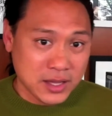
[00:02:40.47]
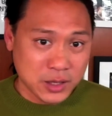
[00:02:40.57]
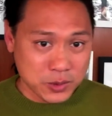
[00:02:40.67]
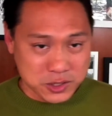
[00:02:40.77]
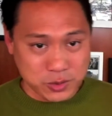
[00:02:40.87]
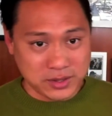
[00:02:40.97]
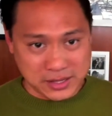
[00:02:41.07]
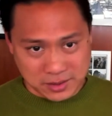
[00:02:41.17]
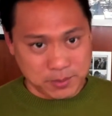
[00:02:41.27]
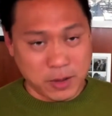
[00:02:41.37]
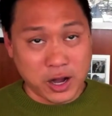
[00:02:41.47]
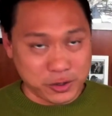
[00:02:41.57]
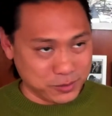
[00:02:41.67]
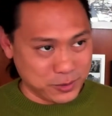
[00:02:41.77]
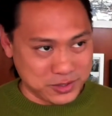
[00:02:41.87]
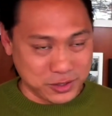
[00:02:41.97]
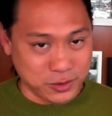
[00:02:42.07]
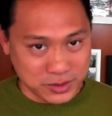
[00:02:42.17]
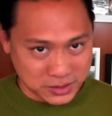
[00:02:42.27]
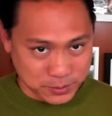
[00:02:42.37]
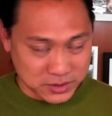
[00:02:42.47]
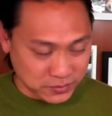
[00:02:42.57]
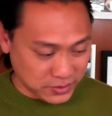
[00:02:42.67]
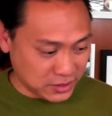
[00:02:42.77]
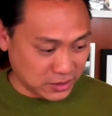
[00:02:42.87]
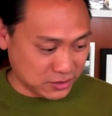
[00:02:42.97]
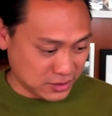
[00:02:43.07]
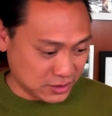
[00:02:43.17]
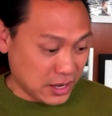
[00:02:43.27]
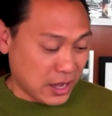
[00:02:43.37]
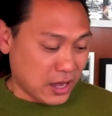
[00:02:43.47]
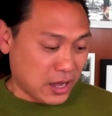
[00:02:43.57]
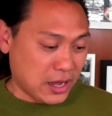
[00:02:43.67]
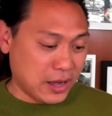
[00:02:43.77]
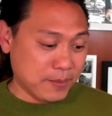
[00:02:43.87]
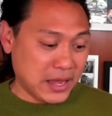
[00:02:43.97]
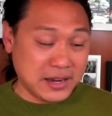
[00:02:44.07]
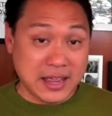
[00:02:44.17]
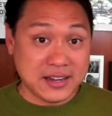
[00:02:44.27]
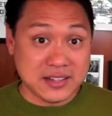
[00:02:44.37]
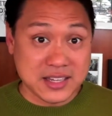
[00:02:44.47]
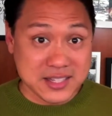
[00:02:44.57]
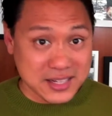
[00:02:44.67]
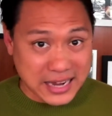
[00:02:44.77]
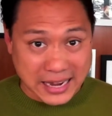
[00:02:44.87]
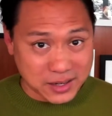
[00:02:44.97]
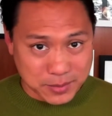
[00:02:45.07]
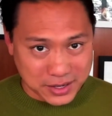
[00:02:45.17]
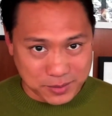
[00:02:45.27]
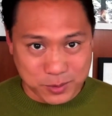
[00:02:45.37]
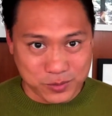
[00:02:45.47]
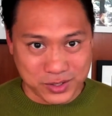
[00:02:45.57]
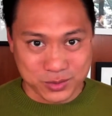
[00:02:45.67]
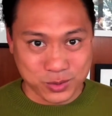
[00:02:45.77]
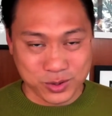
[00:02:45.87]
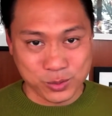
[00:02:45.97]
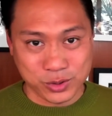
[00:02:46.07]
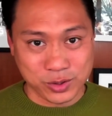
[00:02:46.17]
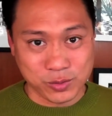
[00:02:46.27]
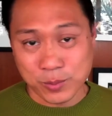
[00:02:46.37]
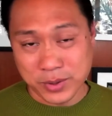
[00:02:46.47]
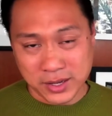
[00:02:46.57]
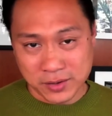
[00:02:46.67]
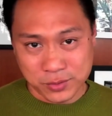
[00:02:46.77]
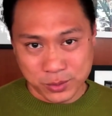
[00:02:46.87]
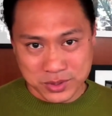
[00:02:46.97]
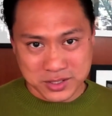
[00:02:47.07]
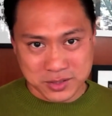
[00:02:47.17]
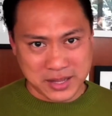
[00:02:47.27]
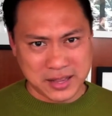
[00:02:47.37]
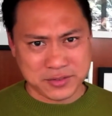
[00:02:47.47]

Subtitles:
He was doing like the modern musical in his music videos, and Disney animated movies were big influences in my life.